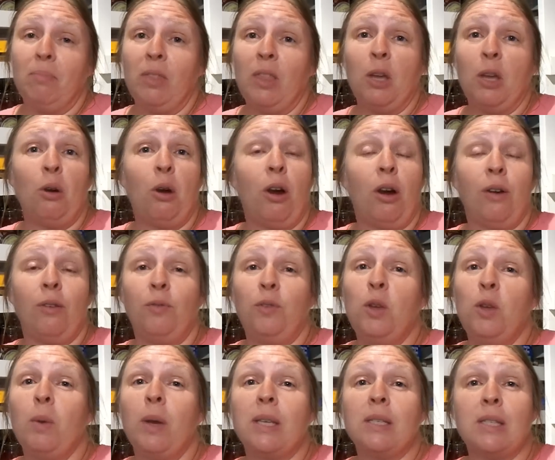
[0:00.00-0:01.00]
There are a
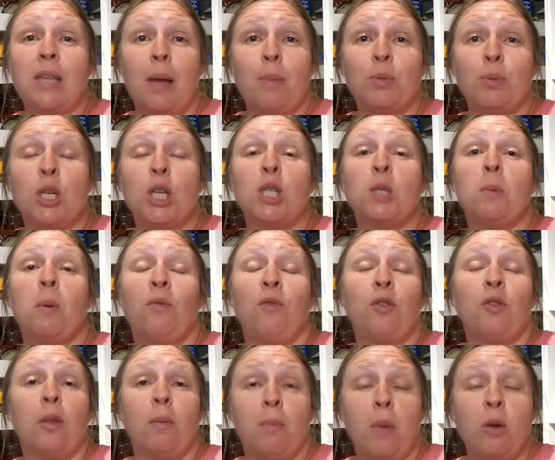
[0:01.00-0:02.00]
few exceptions, but
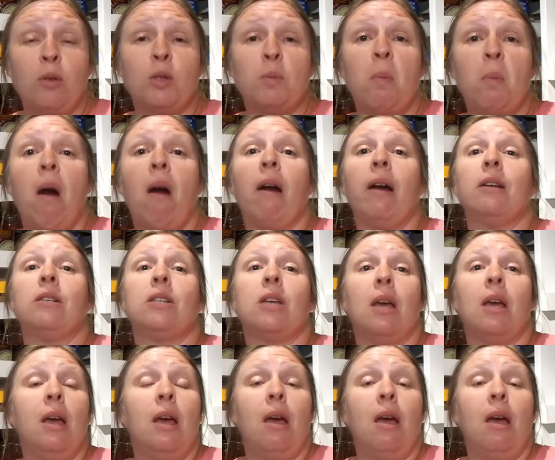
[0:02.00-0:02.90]
for the most part,